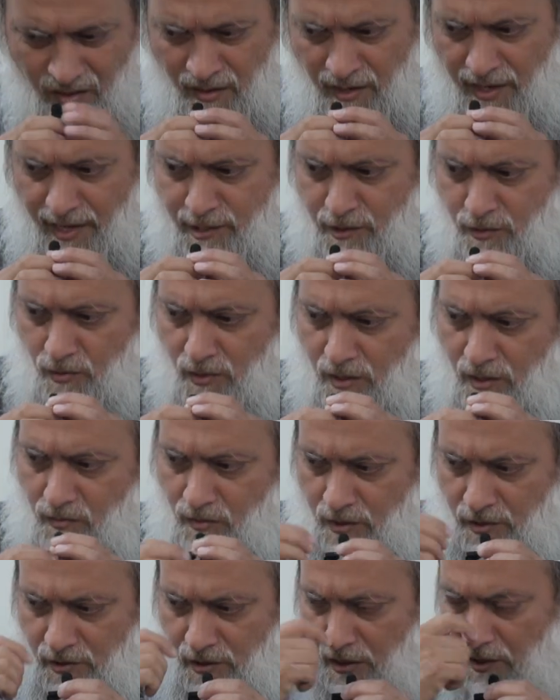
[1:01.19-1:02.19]
Last week
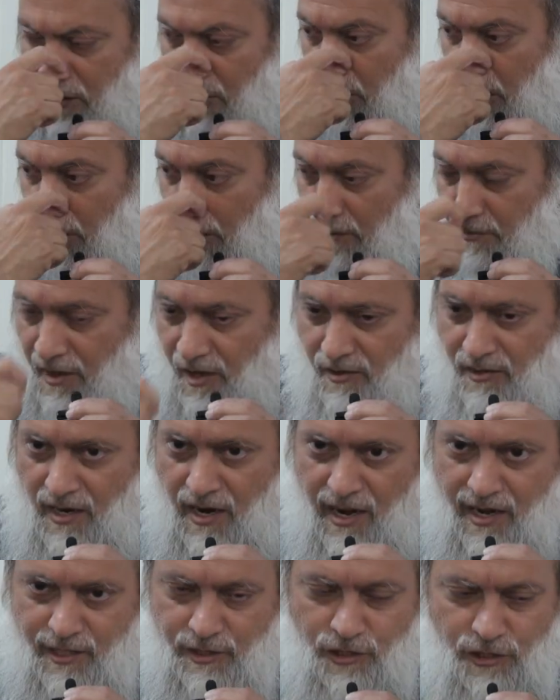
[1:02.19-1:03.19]
we started talking about the
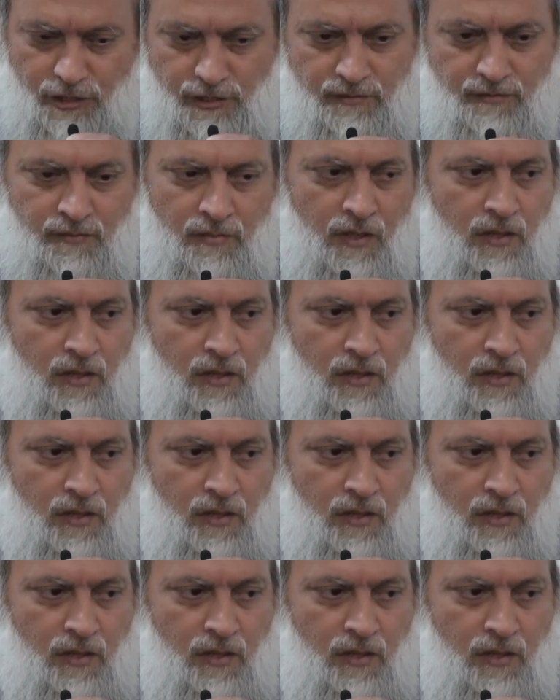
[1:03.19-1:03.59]
Hajj